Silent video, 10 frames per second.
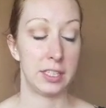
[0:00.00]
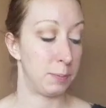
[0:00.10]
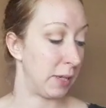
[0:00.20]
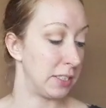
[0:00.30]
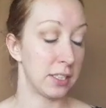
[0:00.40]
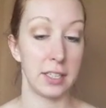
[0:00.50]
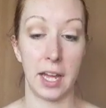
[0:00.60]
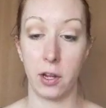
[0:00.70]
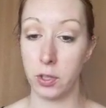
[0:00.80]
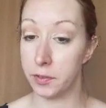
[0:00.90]
It's
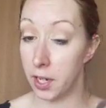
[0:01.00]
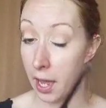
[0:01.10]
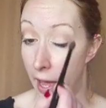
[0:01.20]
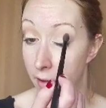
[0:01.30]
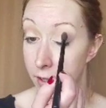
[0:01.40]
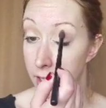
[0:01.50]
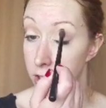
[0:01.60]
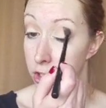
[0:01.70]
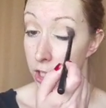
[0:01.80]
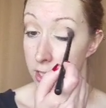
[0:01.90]
basically, I only have
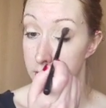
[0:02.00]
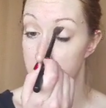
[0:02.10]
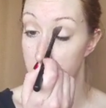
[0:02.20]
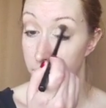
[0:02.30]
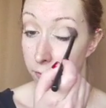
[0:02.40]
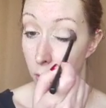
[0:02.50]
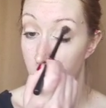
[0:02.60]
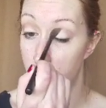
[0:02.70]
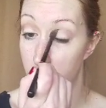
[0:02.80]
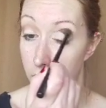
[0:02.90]
it just
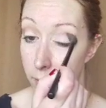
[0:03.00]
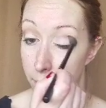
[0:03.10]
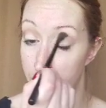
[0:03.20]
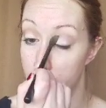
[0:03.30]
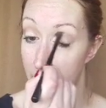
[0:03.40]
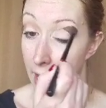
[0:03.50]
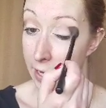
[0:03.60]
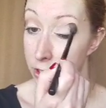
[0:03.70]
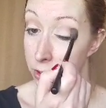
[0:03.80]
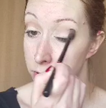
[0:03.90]
for my
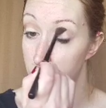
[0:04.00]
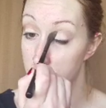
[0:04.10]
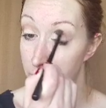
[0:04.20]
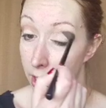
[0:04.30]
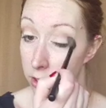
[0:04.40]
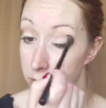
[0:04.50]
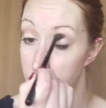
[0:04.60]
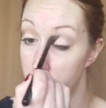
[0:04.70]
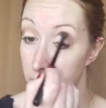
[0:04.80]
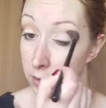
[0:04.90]
iTunes, which I also
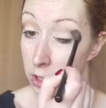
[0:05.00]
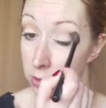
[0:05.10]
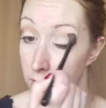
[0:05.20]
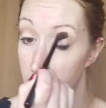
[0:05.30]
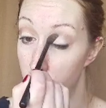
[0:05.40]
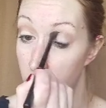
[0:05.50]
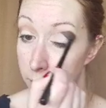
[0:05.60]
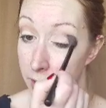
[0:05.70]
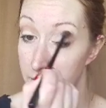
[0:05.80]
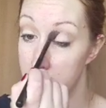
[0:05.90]
don't even use
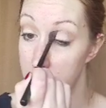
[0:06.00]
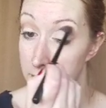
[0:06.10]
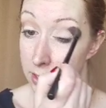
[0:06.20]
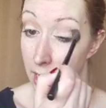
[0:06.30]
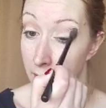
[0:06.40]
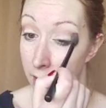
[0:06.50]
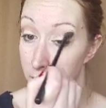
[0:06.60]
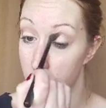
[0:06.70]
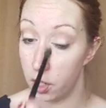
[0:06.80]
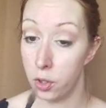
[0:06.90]
anymore because
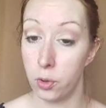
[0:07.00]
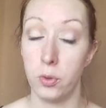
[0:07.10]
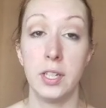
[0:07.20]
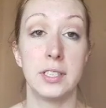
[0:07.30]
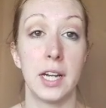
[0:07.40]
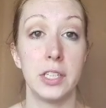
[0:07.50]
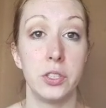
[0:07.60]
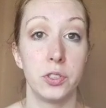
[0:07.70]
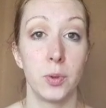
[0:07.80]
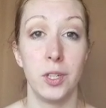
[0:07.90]
who needs
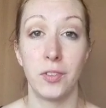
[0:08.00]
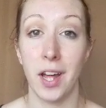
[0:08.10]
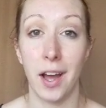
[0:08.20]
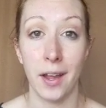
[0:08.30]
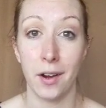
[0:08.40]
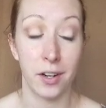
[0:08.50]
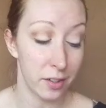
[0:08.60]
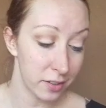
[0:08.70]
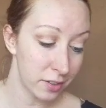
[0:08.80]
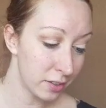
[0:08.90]
iTunes when you've got iHeart?